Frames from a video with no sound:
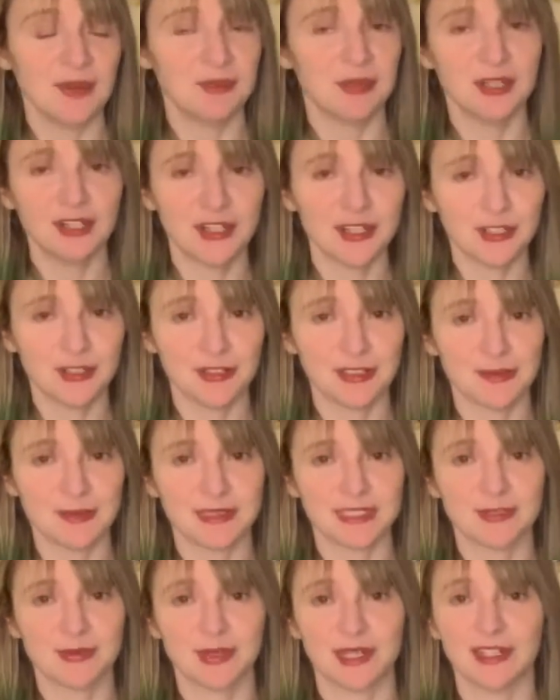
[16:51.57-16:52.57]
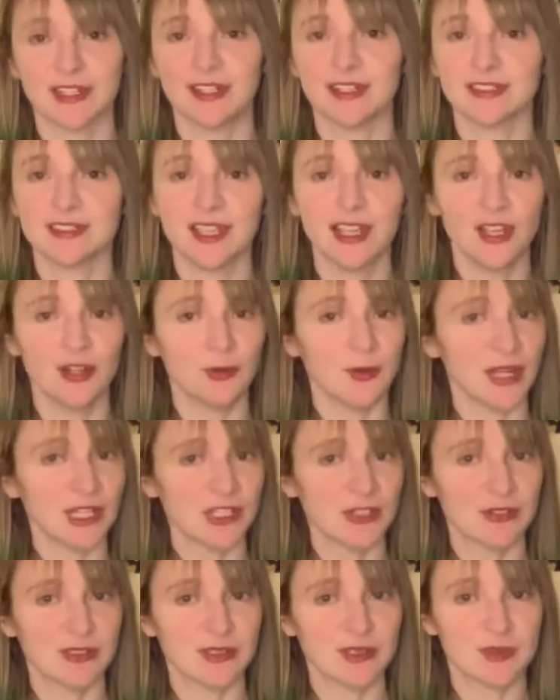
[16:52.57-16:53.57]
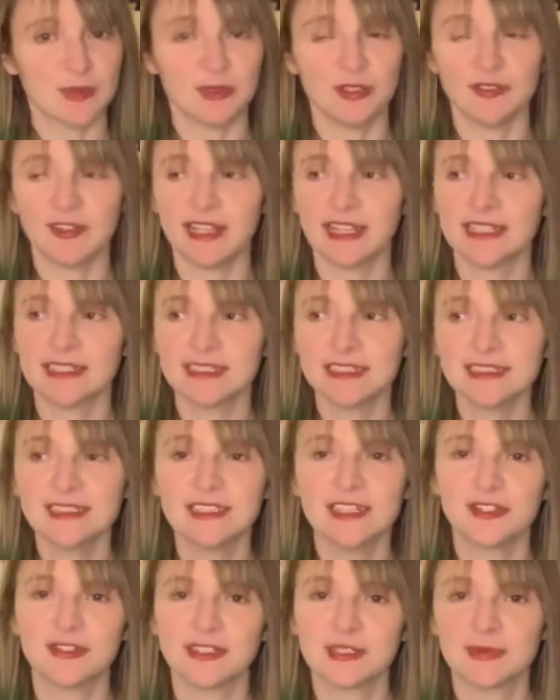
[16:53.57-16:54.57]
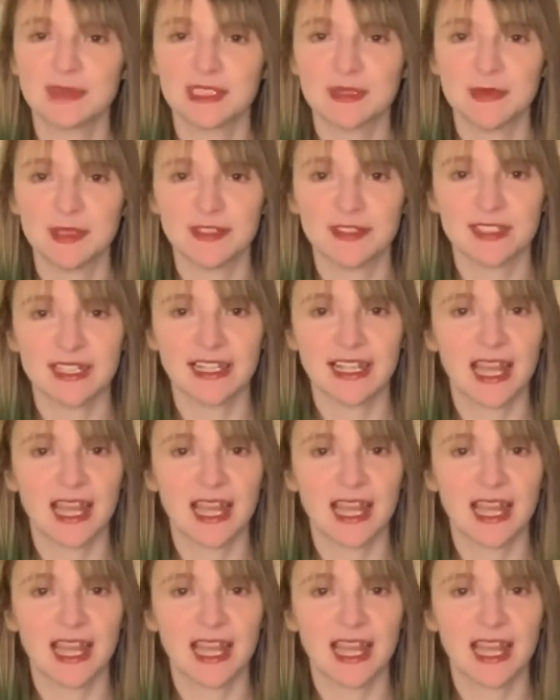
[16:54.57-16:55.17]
put on Christmas sweaters, watch Christmas movies, listen to Christmas music.